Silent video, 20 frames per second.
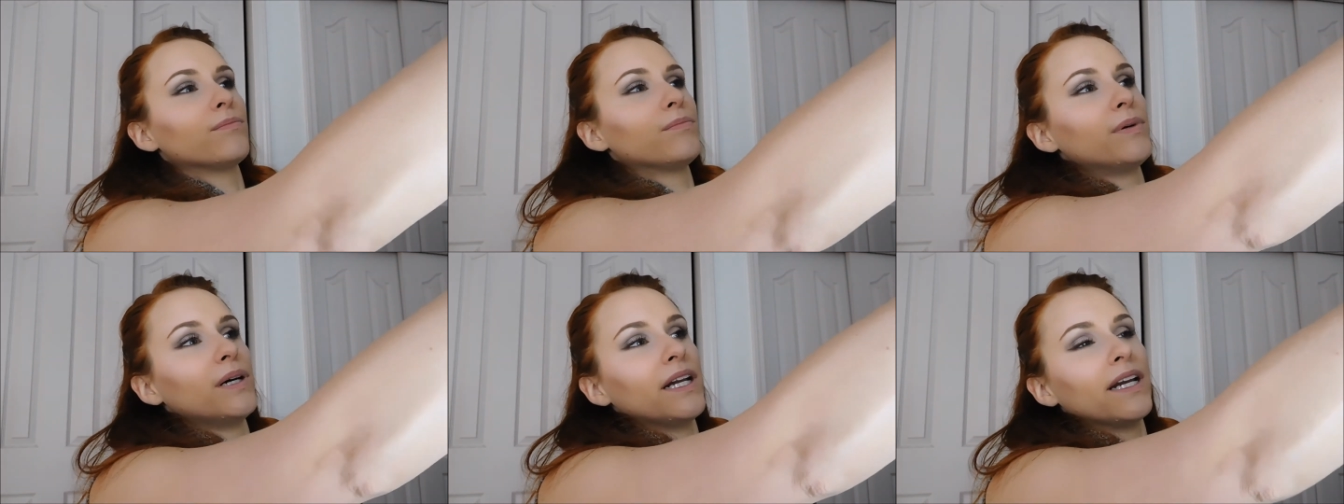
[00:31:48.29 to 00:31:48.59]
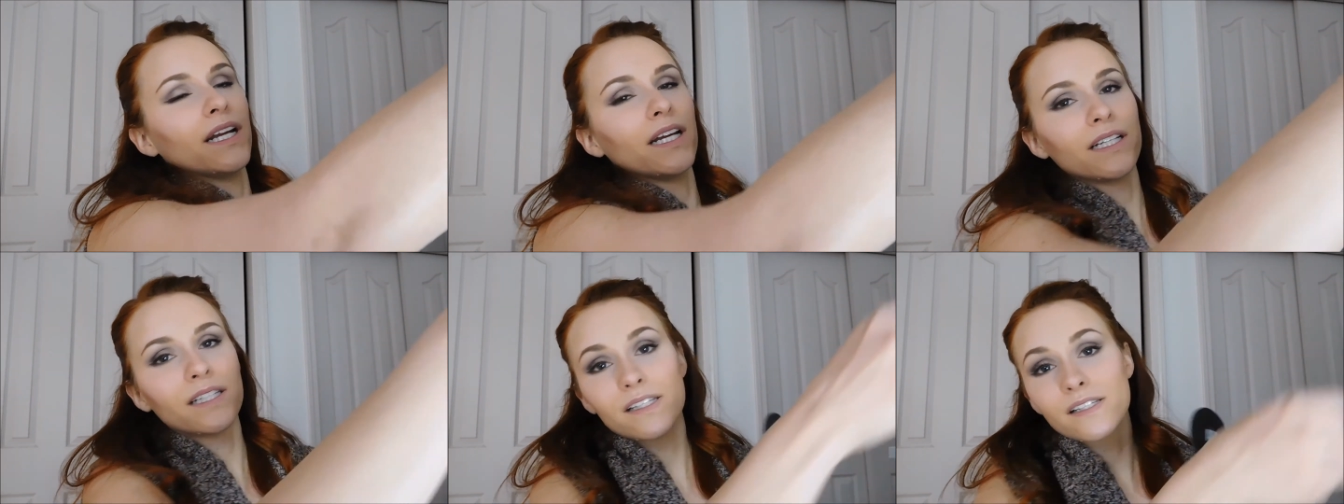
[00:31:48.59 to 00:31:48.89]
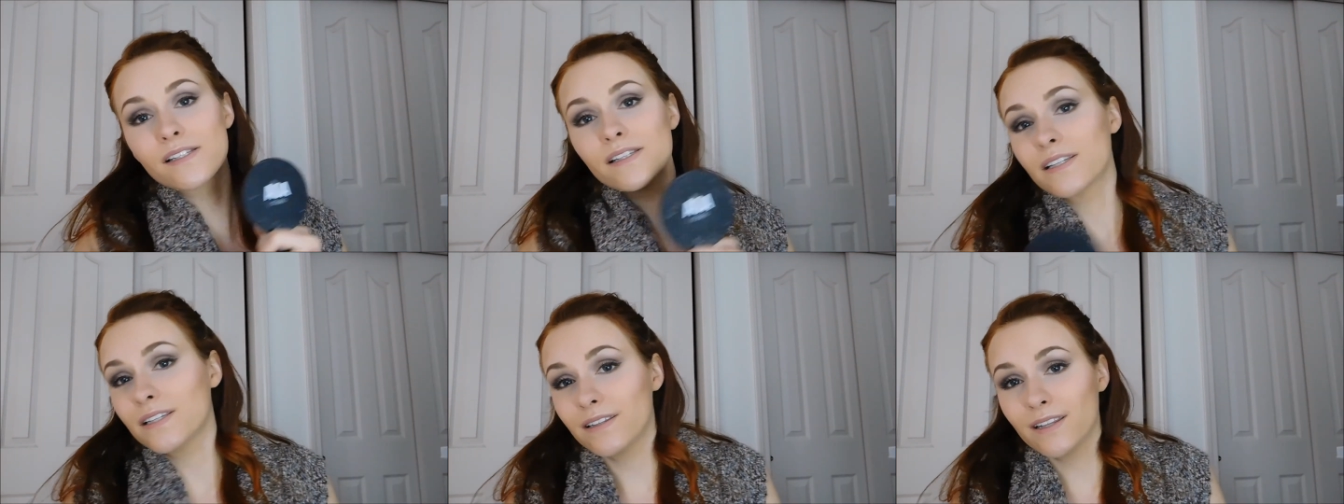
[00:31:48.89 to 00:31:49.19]
But
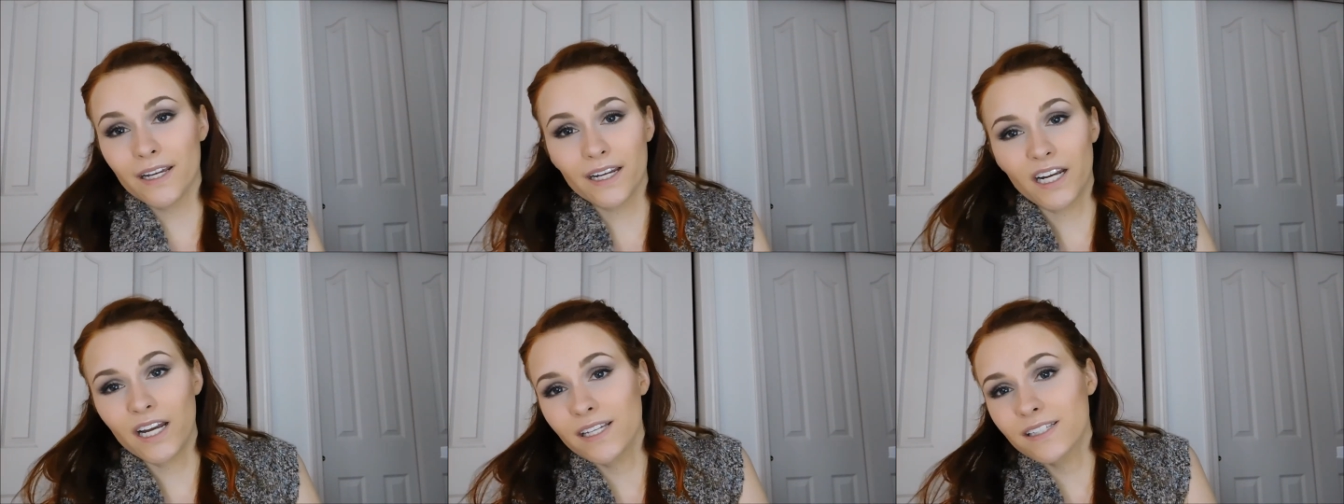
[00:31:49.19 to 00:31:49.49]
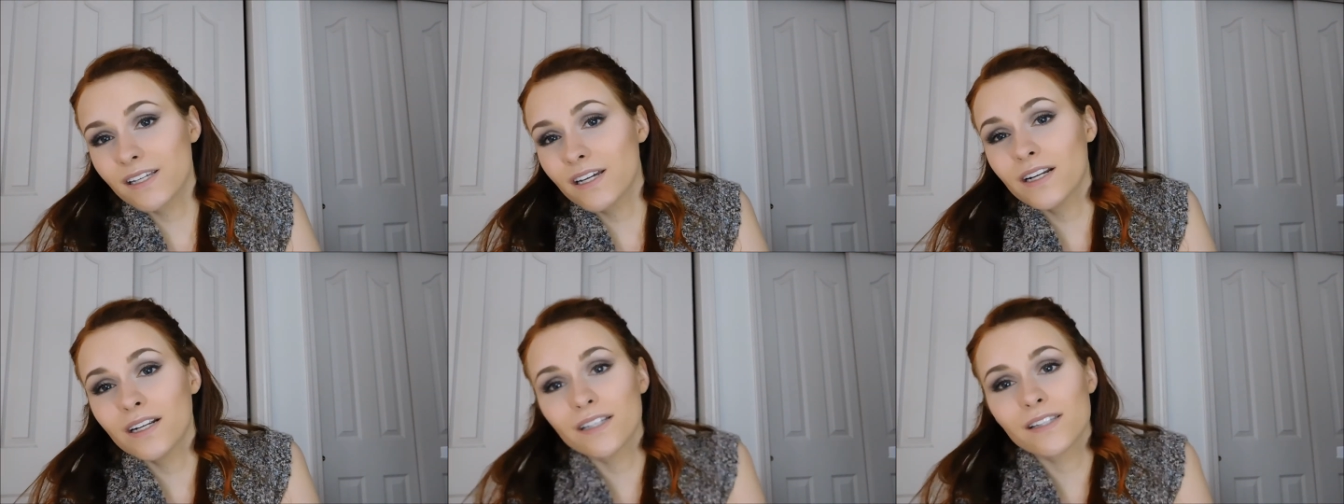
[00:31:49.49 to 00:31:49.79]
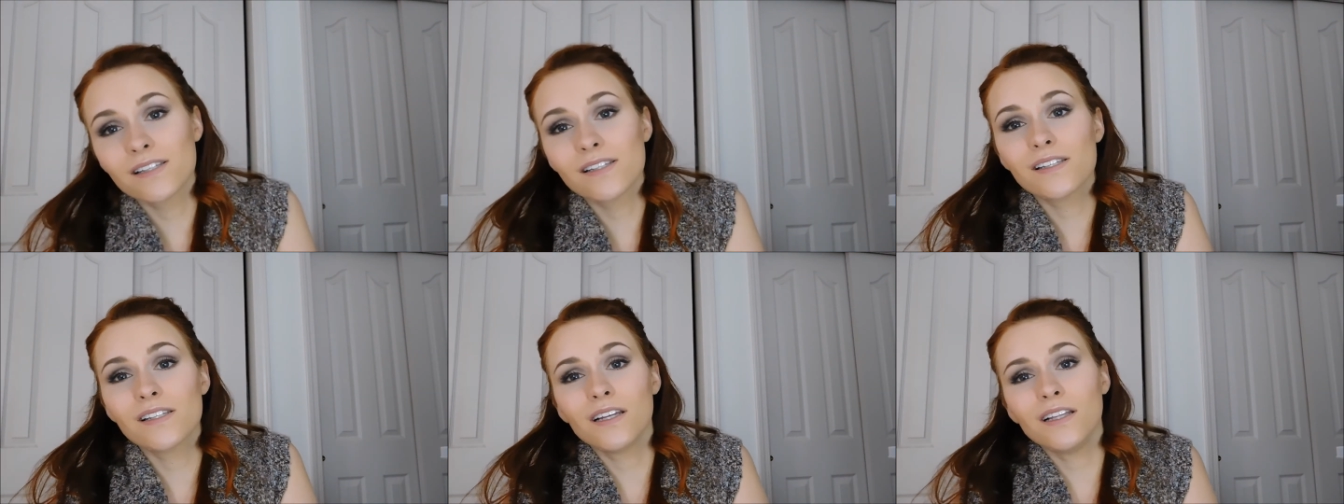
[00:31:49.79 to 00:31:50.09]
it's, like I said,
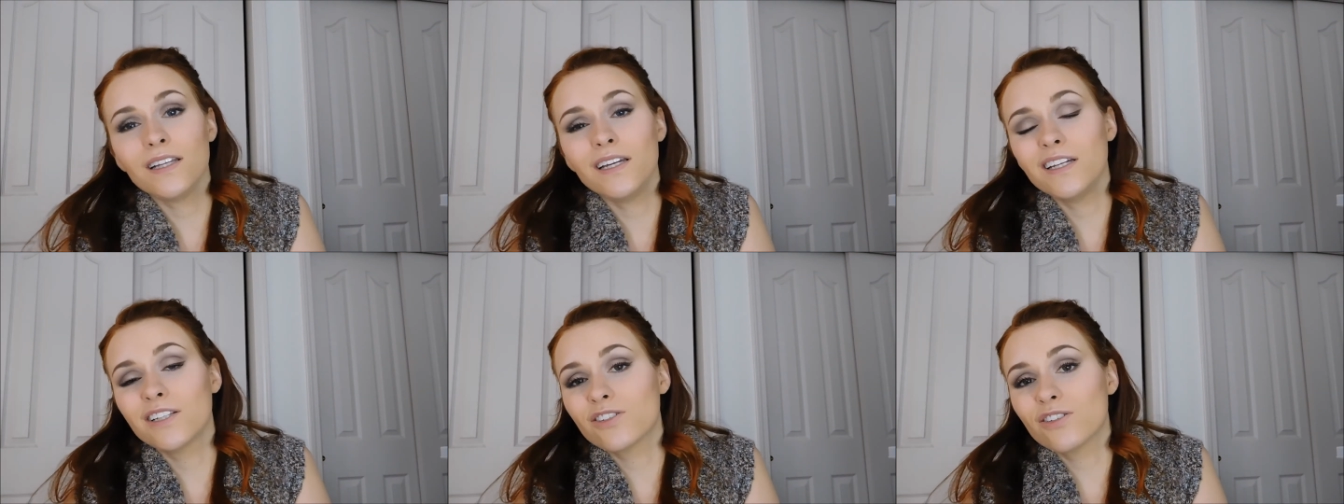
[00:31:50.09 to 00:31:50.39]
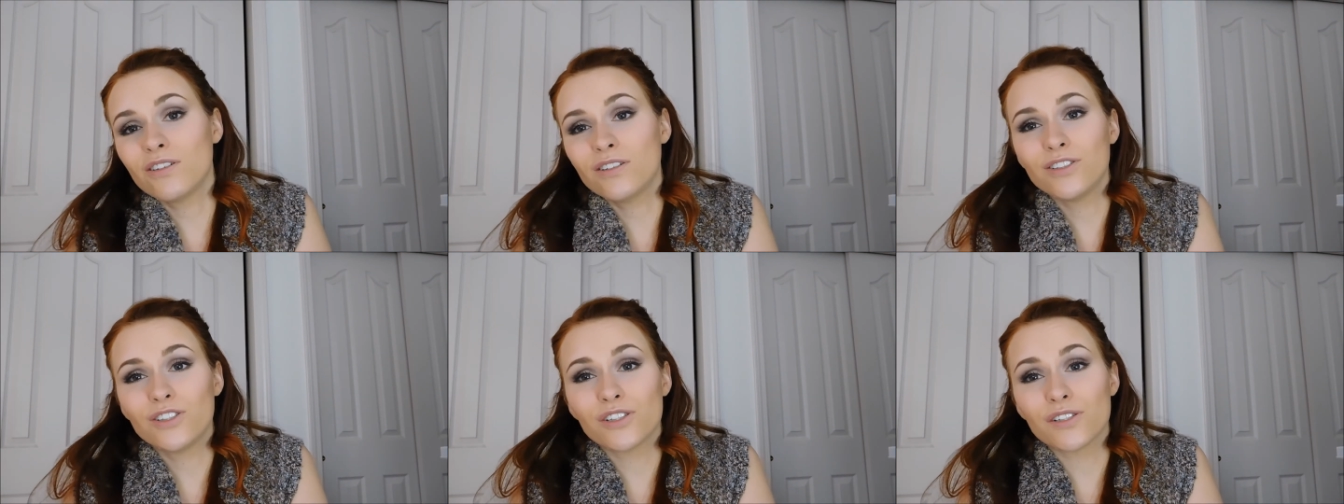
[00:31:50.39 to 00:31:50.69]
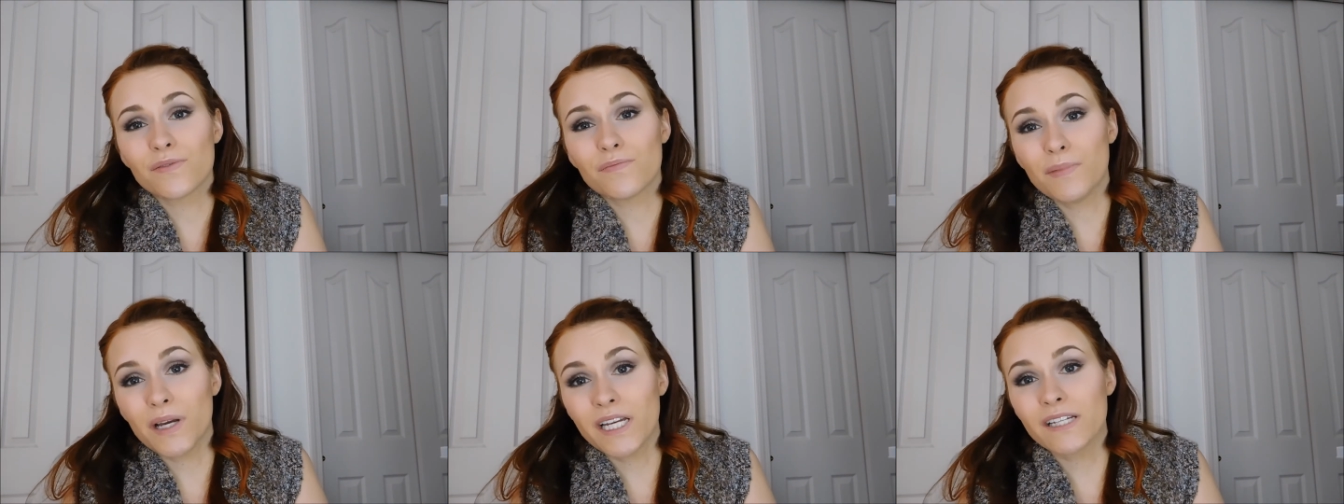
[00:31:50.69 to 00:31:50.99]
it's silly. It's all
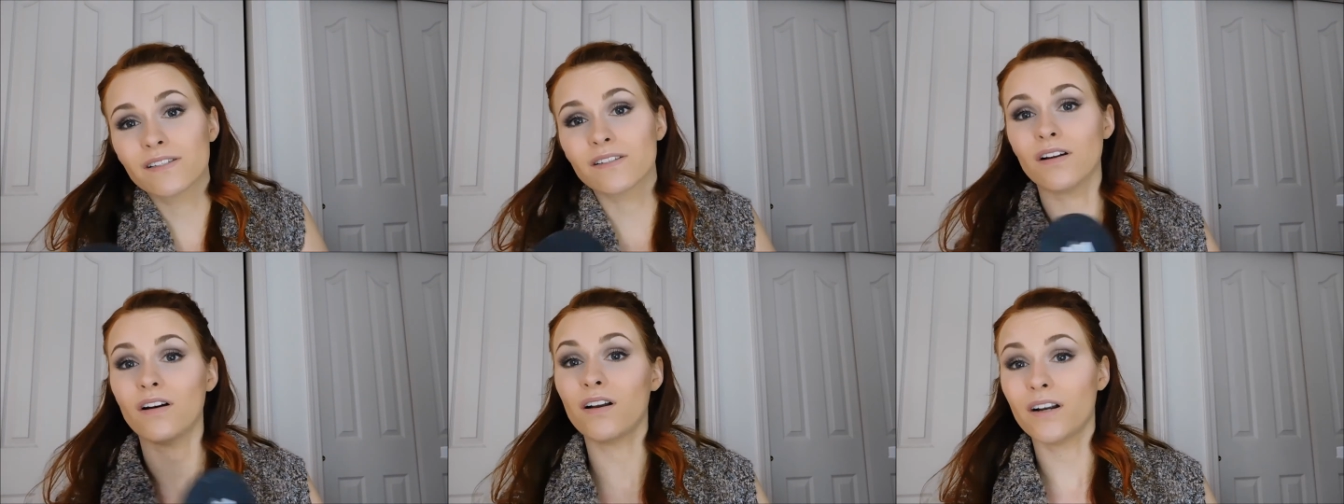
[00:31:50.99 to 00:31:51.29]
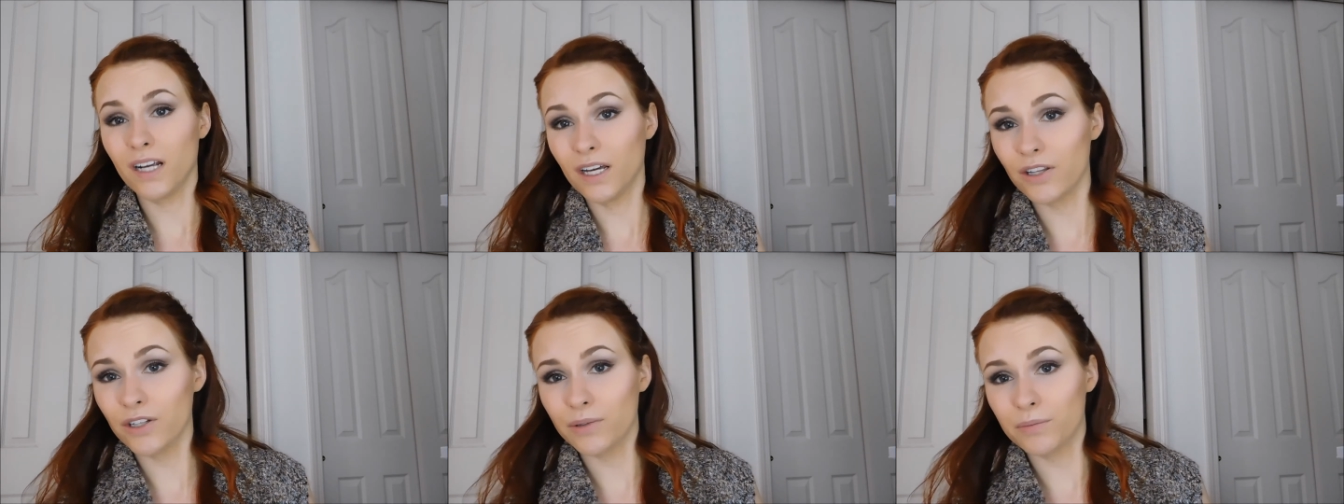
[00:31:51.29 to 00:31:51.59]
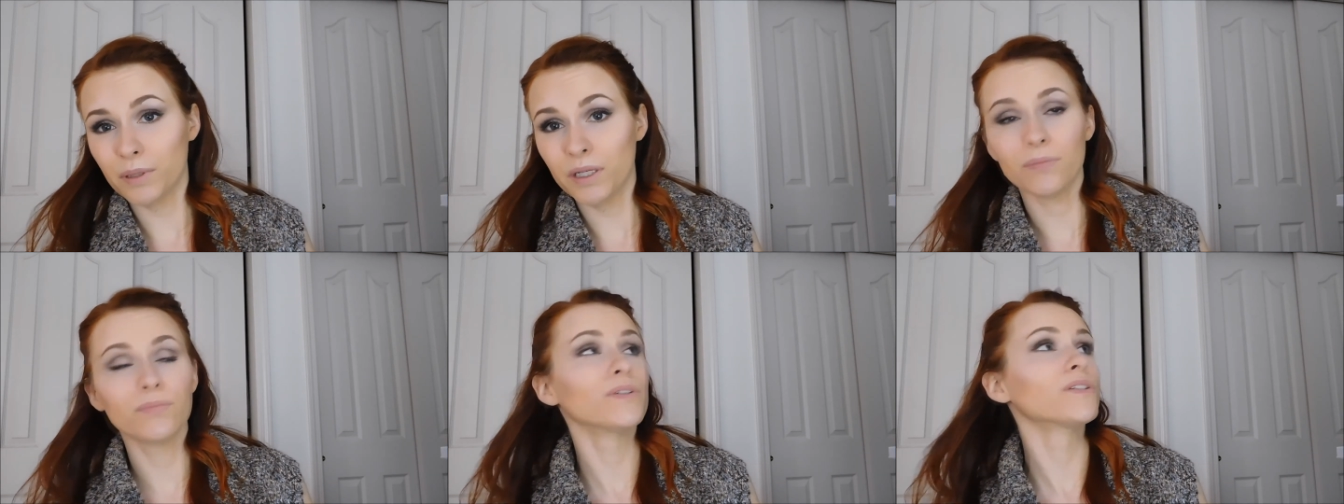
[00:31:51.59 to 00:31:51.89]
just based on other
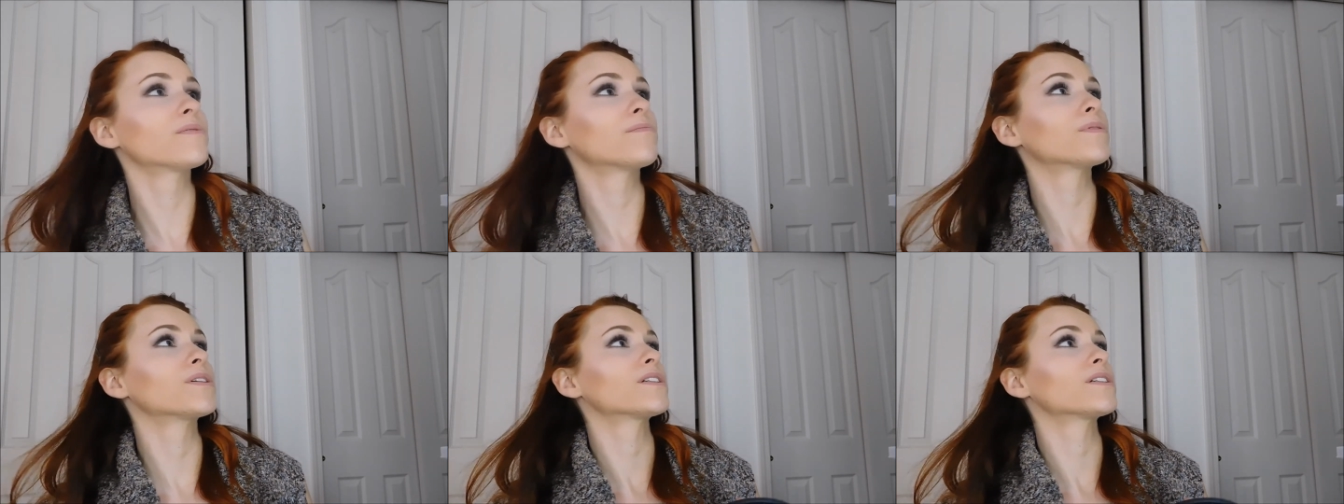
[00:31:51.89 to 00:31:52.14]
people's